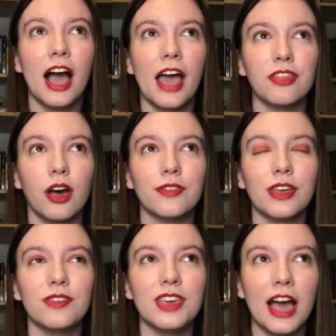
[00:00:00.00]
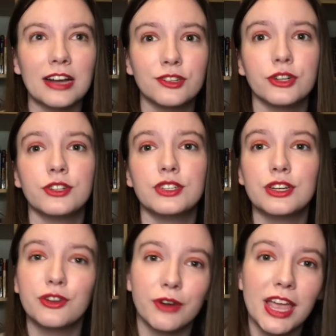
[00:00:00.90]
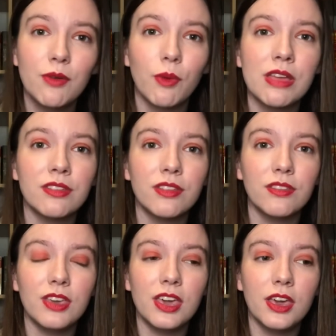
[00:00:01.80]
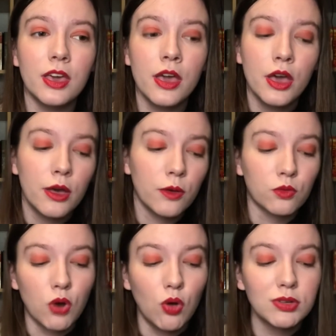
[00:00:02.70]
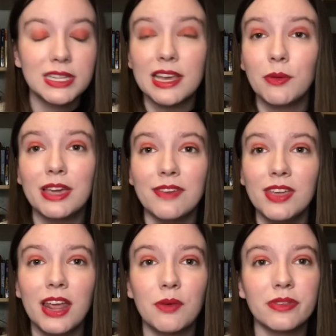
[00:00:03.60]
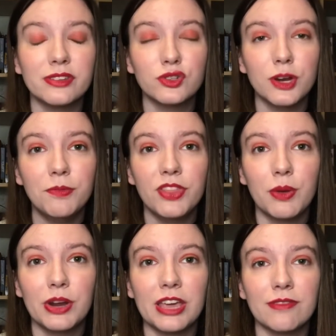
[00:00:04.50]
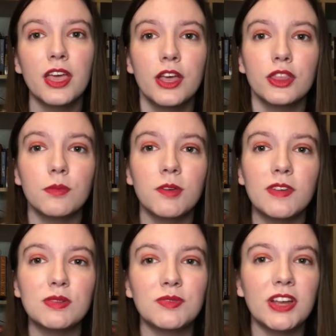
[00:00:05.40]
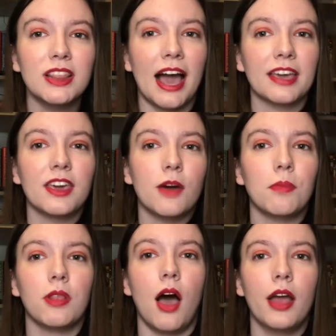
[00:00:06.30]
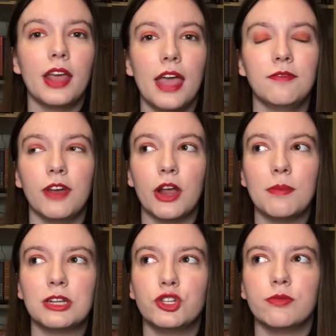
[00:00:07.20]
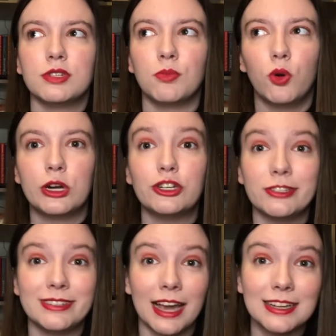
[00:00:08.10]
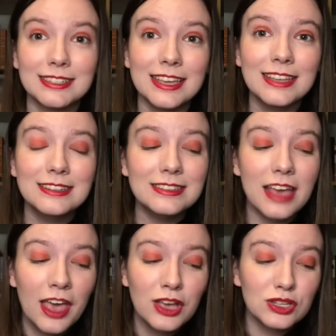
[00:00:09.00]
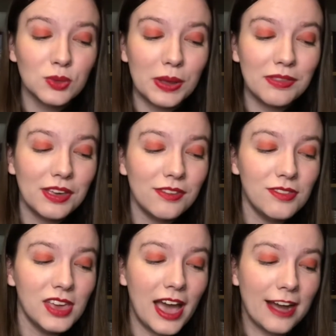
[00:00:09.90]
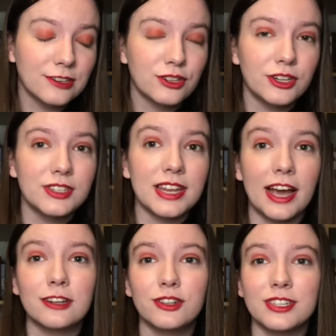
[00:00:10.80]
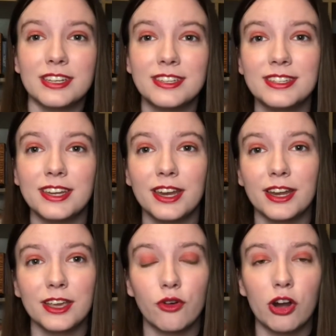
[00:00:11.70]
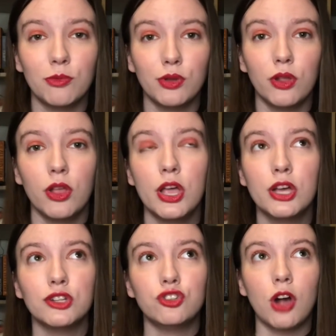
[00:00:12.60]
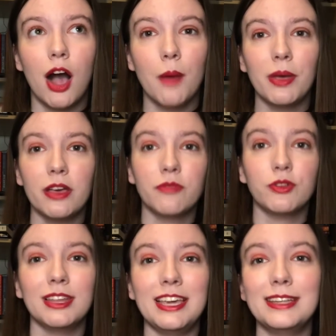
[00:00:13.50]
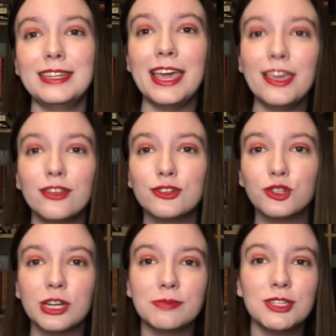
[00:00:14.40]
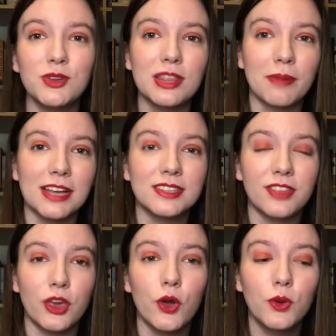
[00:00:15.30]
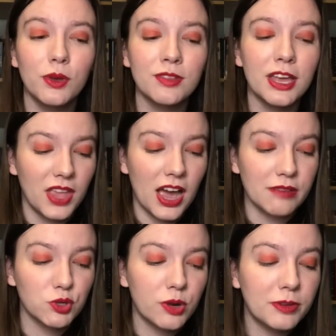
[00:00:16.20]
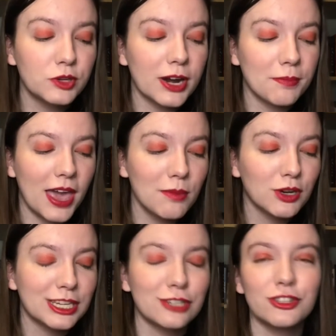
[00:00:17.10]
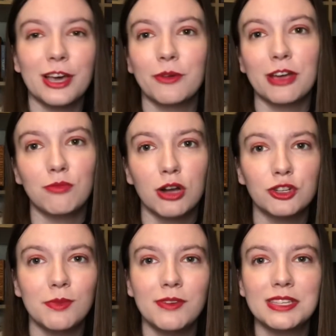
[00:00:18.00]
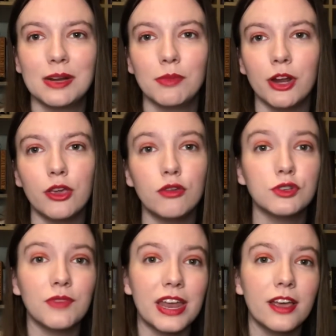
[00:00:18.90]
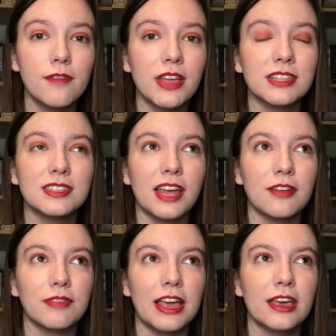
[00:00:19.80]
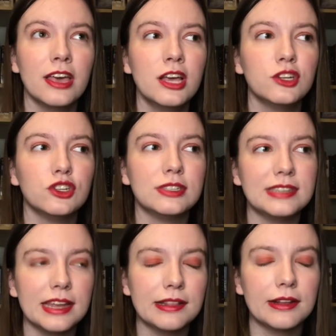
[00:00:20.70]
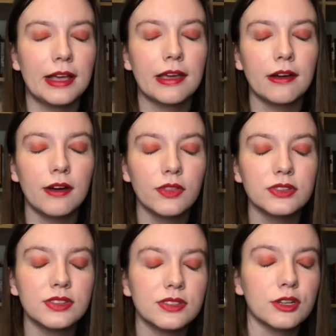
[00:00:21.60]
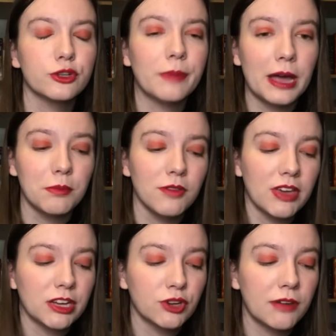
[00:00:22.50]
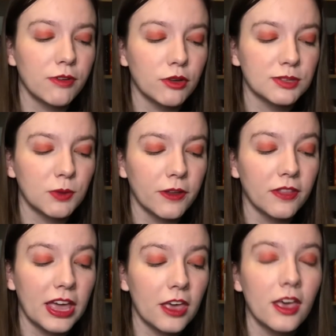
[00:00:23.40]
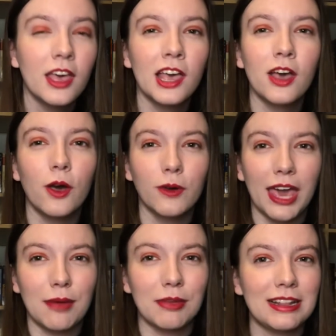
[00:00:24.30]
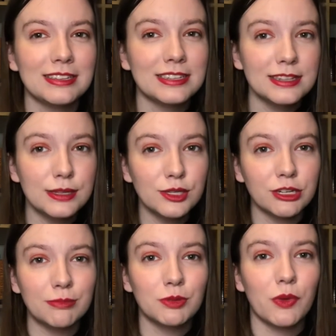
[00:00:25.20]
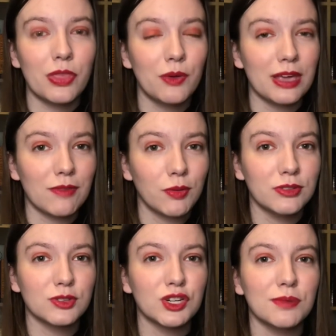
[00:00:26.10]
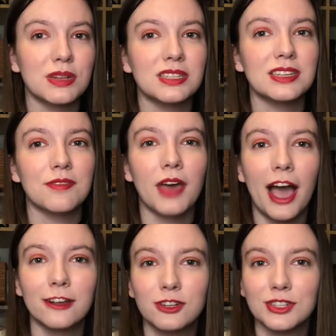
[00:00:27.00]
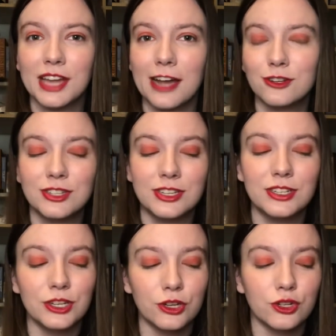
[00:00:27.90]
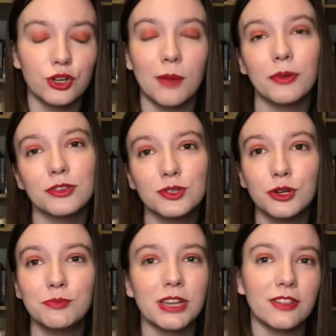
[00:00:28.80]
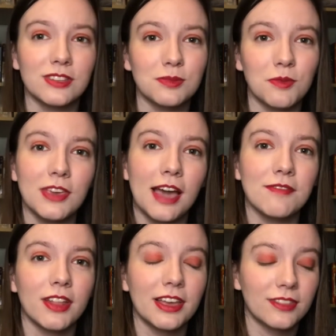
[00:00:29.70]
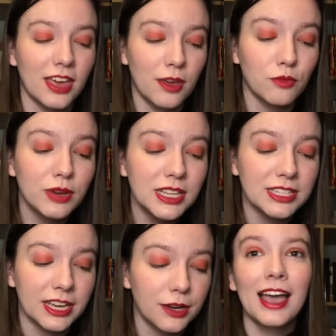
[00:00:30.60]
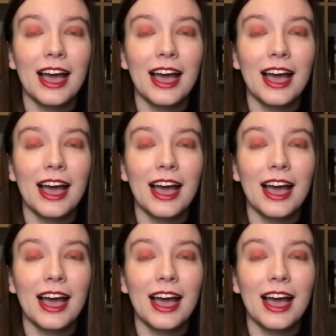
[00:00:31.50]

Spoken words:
I thought that the actors did great with the roles that they were given and with the script that they were given. The movie was very lacking on plot, and very much it was more just sex scenes. So I think the actors and actresses did an incredible job of really taking their script and doing the best that they could with it. I've sort of been trying to pay more attention to that when I'm watching movies that I'm not a huge fan of, instead of like just sitting there like, oh, this is such a bad movie. I try and focus more on like, okay, I'm listen to the script and what they were given with the script and see if the actors and actresses did a good job with the script. And in this movie, I felt like they really did.